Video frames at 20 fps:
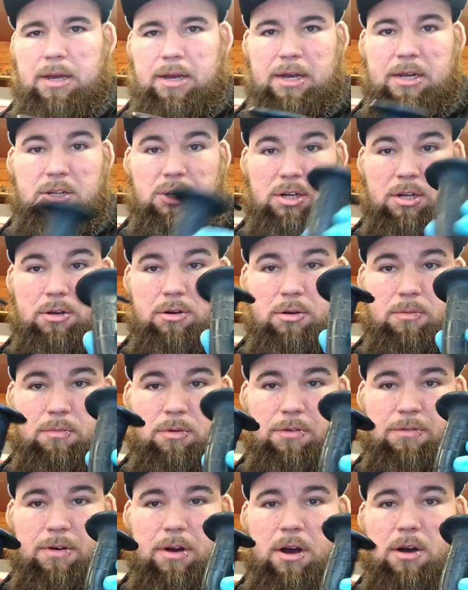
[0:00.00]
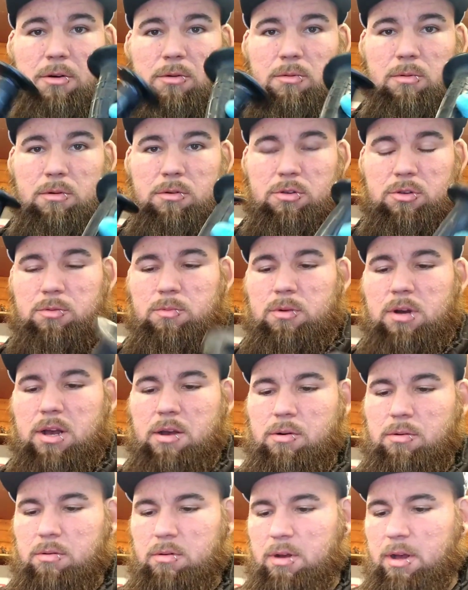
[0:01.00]
I actually got them off whole as
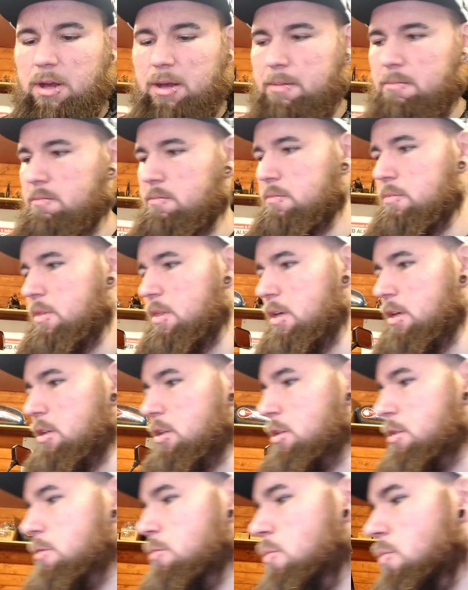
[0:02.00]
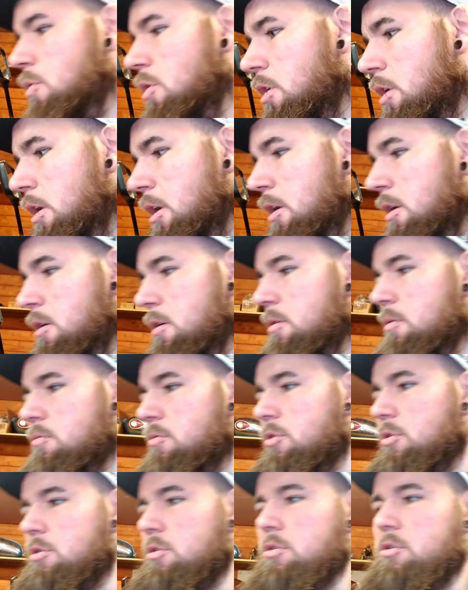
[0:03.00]
well. This wire,
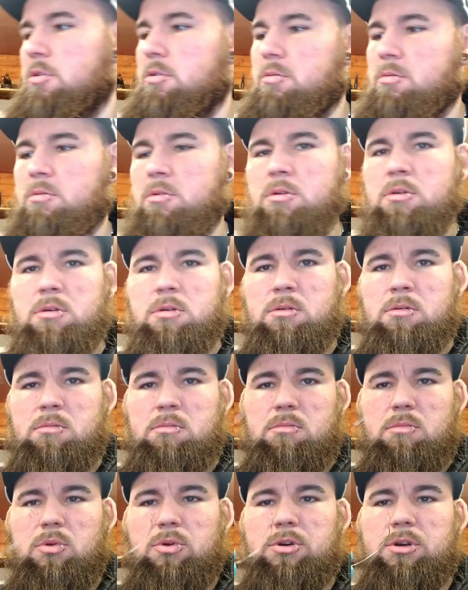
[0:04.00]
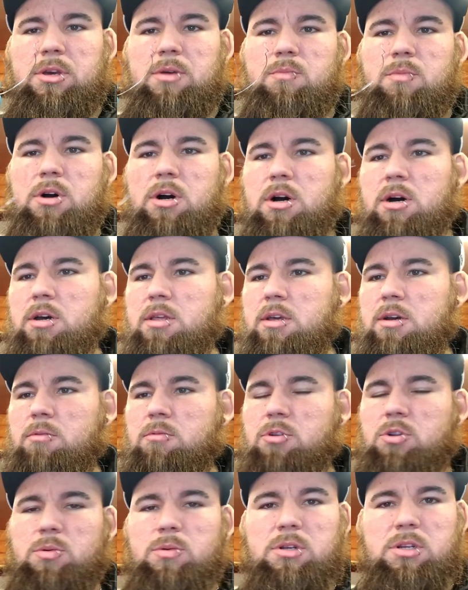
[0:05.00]
this locking wire that
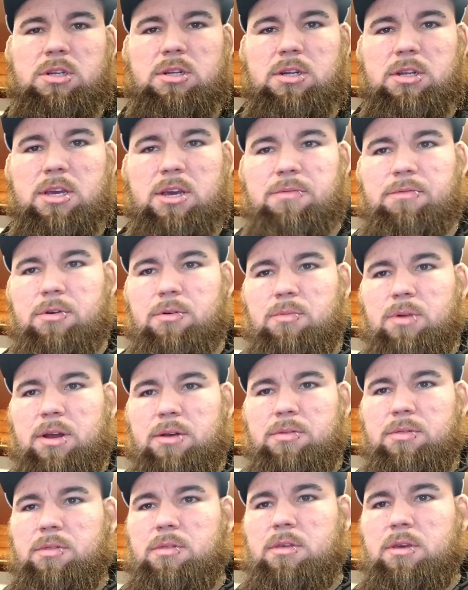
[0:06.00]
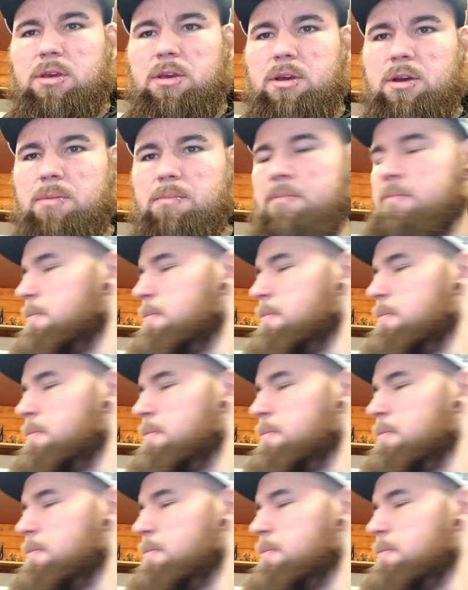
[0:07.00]
was twisted together around the